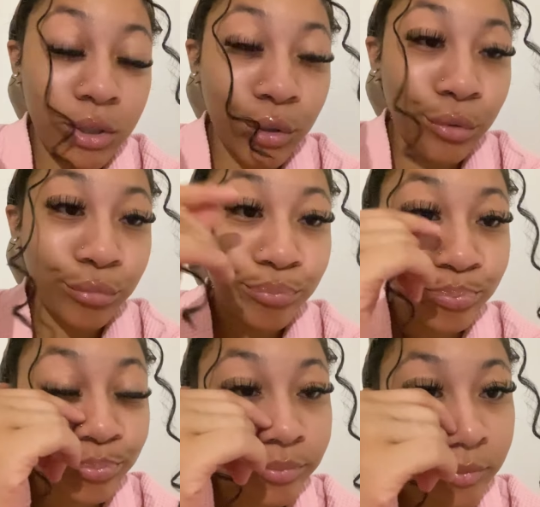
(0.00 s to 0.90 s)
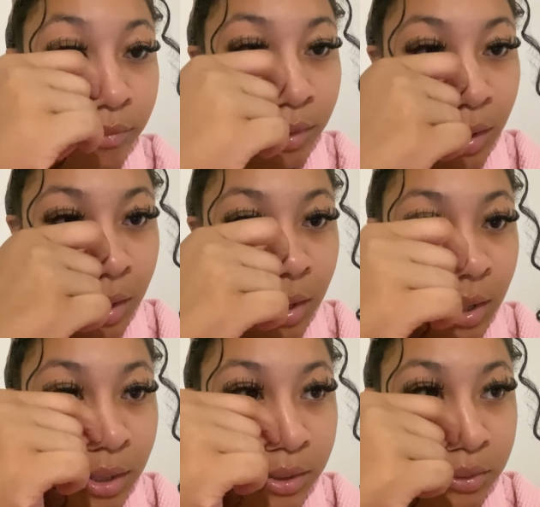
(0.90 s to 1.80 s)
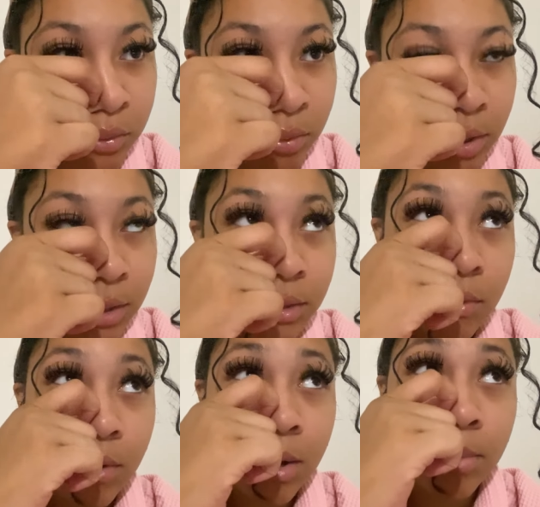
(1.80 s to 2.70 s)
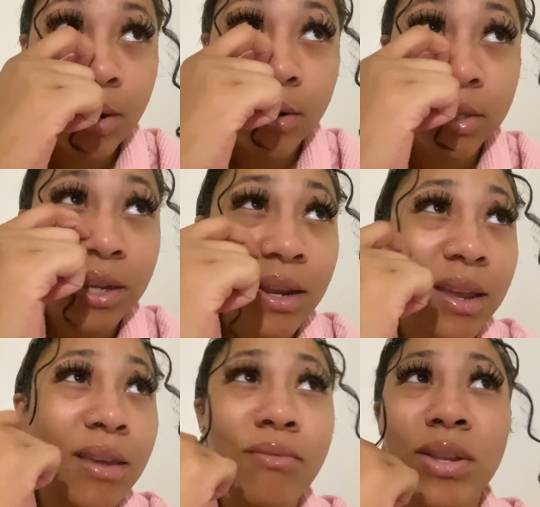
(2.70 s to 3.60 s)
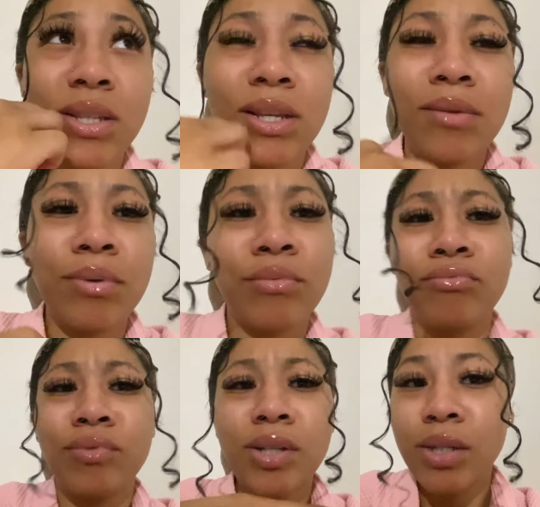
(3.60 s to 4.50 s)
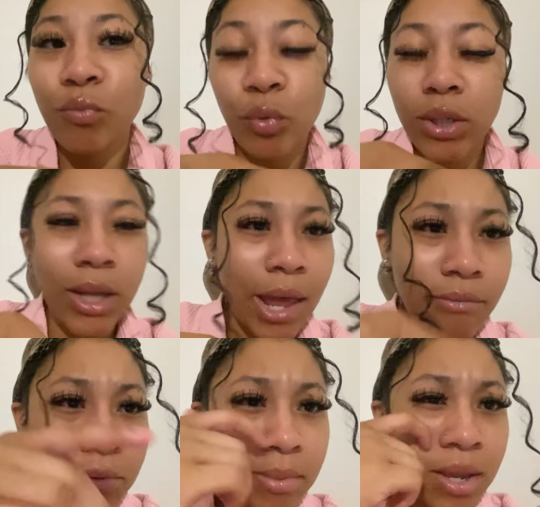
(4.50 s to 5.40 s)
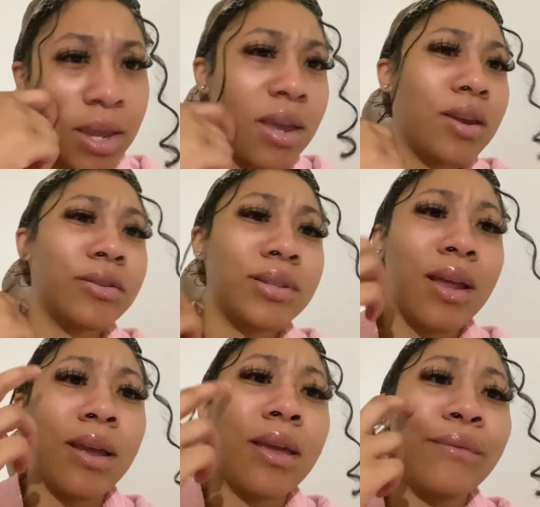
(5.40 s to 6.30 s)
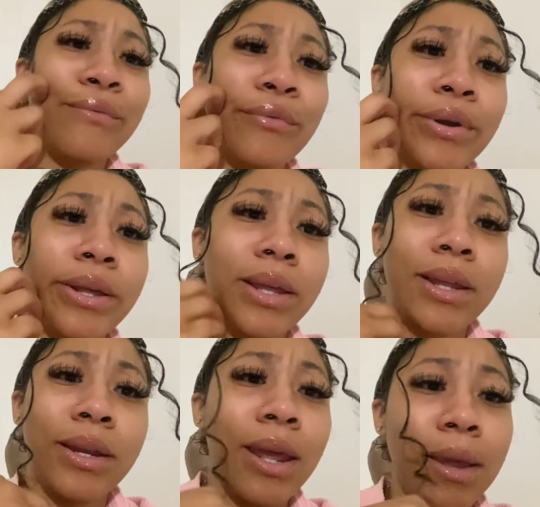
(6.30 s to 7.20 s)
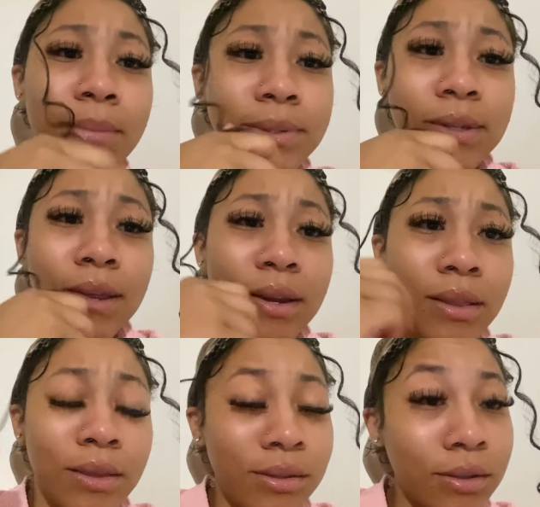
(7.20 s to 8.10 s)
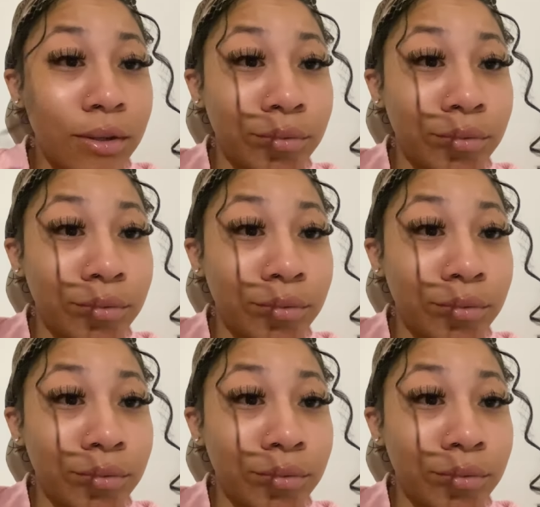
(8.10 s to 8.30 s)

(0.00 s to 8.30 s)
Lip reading: so it's okay. I'm going to be there until like 8:15, but really, we haven't been getting there until like 8:40, and they ain't been saying nothing, so.